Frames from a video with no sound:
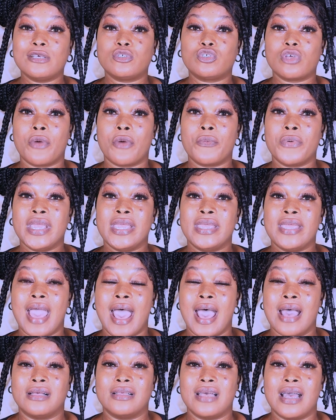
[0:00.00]
for a
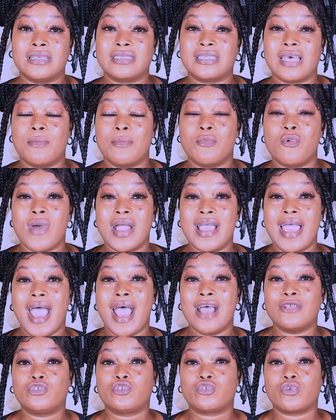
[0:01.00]
Asamoah
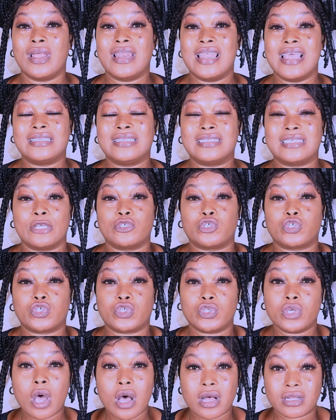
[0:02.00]
actual letter
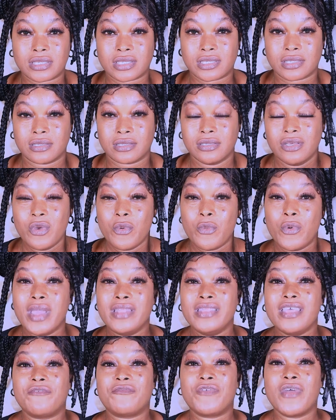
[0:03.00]
short
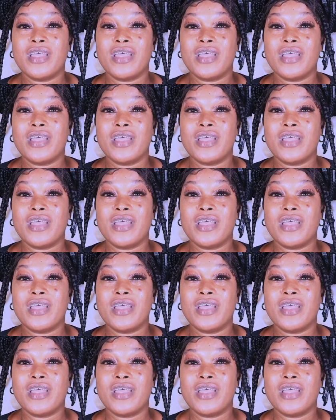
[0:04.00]
when your